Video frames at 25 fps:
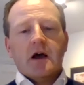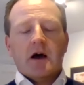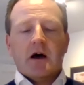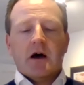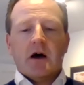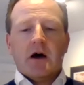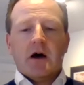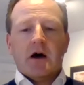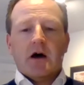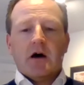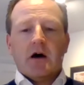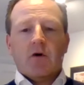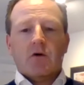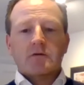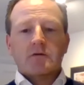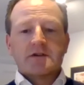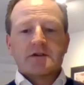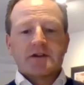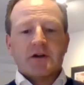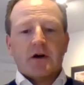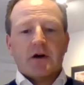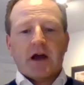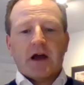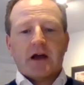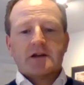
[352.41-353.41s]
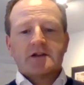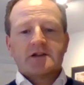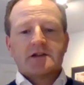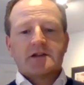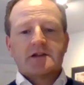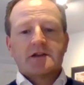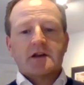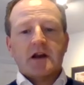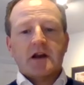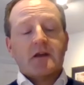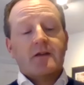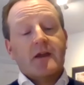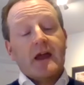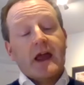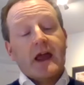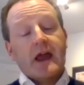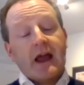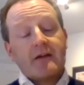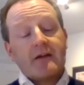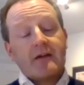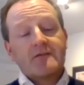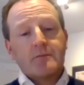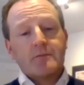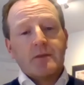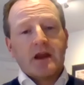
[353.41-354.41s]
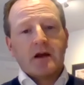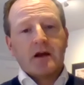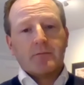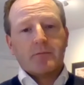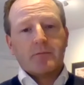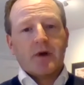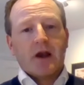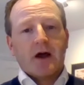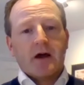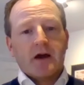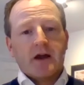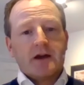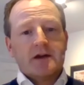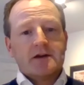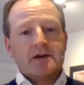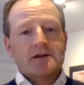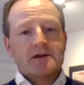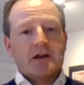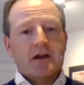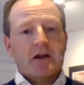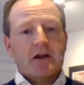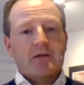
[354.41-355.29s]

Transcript: also they have to be compliant.